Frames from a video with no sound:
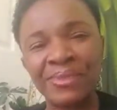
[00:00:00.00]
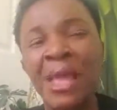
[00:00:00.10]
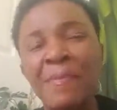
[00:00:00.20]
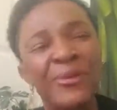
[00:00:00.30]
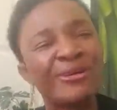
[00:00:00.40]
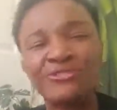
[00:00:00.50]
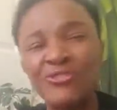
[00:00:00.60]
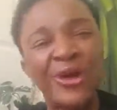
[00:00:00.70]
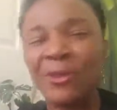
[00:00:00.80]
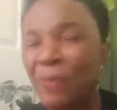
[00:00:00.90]
Because you
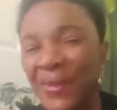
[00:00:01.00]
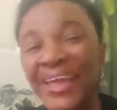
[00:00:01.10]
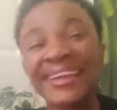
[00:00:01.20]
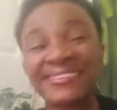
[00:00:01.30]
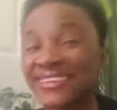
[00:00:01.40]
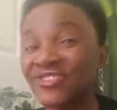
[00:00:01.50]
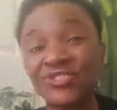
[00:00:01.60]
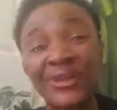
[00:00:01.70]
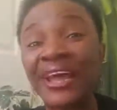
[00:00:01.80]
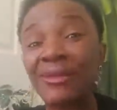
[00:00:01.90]
are not paying
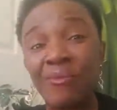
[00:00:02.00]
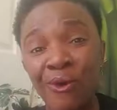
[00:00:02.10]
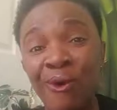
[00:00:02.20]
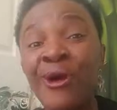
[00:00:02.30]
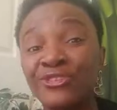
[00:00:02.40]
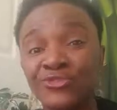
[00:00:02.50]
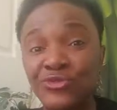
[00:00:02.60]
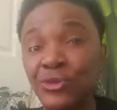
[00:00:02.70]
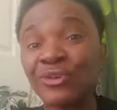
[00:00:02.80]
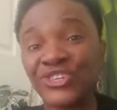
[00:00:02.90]
attention anymore to
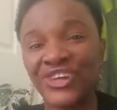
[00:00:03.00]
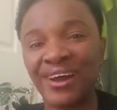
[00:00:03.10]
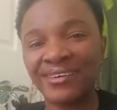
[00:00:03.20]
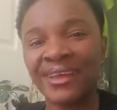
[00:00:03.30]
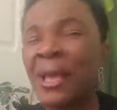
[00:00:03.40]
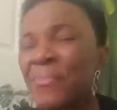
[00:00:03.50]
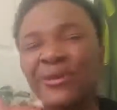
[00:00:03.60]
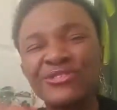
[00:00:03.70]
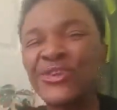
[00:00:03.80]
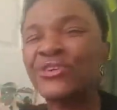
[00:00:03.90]
your child.
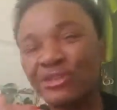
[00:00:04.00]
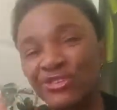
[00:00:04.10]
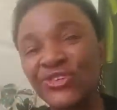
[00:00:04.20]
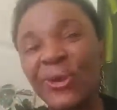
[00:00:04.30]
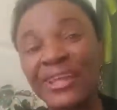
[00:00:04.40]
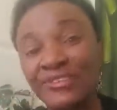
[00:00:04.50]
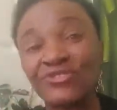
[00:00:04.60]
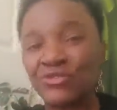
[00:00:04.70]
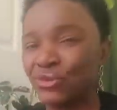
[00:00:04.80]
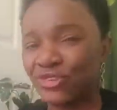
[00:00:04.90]
Because you are not talking
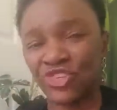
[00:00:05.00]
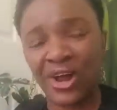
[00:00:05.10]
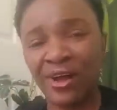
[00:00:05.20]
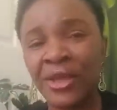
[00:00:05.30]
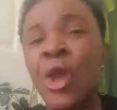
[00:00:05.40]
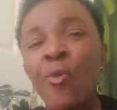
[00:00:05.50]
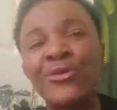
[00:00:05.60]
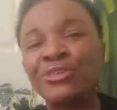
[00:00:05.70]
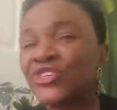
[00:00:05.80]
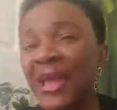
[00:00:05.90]
to your child. When
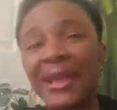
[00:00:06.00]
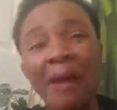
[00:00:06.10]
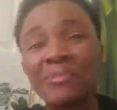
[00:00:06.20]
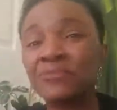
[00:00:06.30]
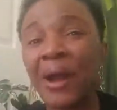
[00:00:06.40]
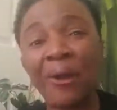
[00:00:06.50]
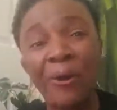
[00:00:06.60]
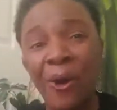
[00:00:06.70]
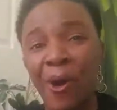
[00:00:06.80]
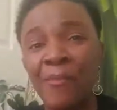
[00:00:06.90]
your child comes back
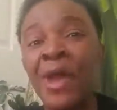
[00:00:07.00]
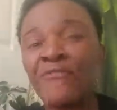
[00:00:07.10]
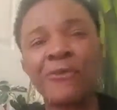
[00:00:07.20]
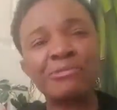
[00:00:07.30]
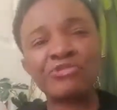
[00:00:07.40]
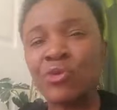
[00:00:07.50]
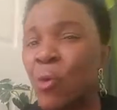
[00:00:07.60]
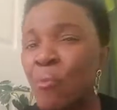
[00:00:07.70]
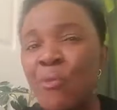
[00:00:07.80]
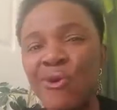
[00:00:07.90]
home from
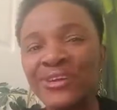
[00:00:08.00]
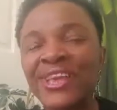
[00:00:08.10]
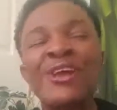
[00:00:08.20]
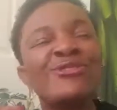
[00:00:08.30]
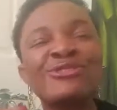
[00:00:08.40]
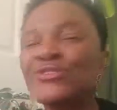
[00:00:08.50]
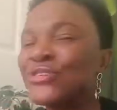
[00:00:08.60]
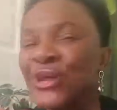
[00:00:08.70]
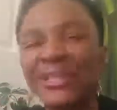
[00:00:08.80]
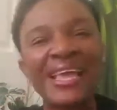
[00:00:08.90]
school moody, you do
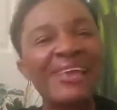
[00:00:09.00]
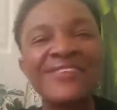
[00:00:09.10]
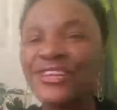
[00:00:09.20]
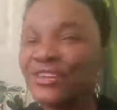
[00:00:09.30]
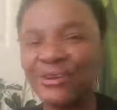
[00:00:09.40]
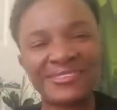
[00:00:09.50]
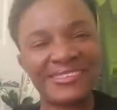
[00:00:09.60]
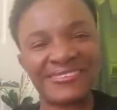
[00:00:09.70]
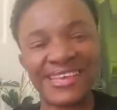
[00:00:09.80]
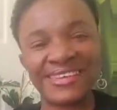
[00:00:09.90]
not even
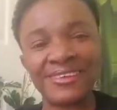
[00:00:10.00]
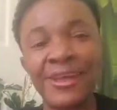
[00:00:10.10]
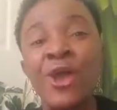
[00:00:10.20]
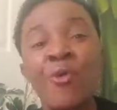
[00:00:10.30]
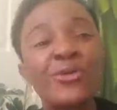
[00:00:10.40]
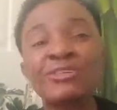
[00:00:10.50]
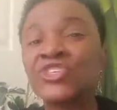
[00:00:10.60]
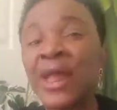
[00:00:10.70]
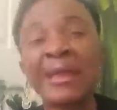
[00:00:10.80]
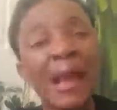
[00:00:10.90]
notice it. When your
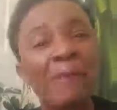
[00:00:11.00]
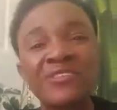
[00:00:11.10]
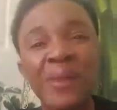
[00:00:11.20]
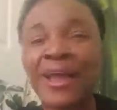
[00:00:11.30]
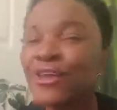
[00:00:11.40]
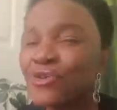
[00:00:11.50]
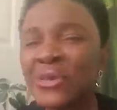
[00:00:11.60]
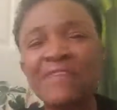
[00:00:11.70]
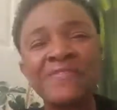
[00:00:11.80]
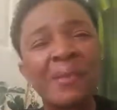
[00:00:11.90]
child comes back, you
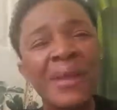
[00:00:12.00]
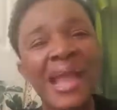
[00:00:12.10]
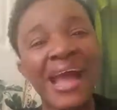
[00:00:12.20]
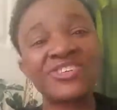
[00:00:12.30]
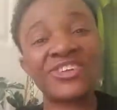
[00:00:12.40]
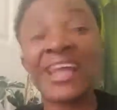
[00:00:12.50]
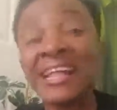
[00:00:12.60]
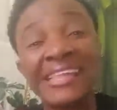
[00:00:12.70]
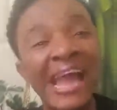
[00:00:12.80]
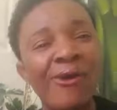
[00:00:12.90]
give them gadgets.
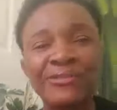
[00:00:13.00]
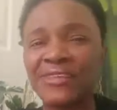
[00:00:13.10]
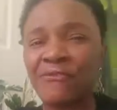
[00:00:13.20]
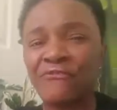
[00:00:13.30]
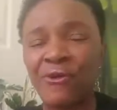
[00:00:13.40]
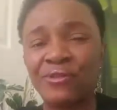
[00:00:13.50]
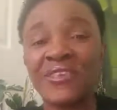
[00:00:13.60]
They are on their phones.